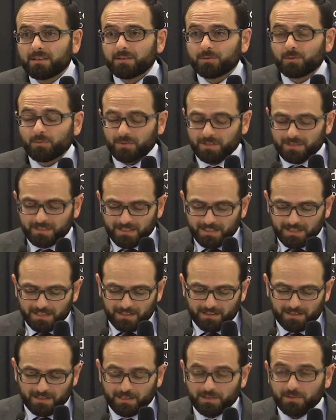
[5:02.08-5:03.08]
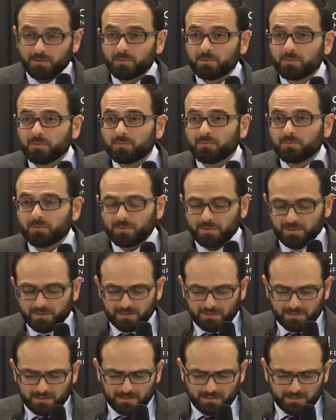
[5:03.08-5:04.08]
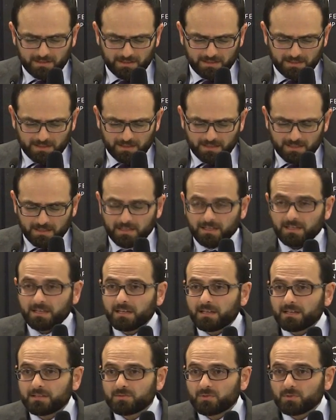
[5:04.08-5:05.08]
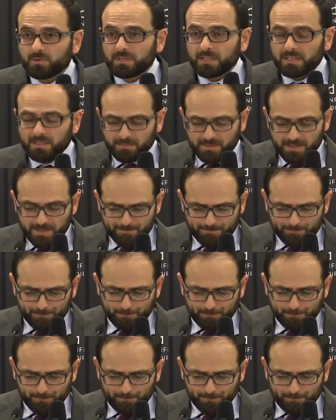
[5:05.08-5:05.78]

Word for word: the end of the day, and thank you for uh, joining me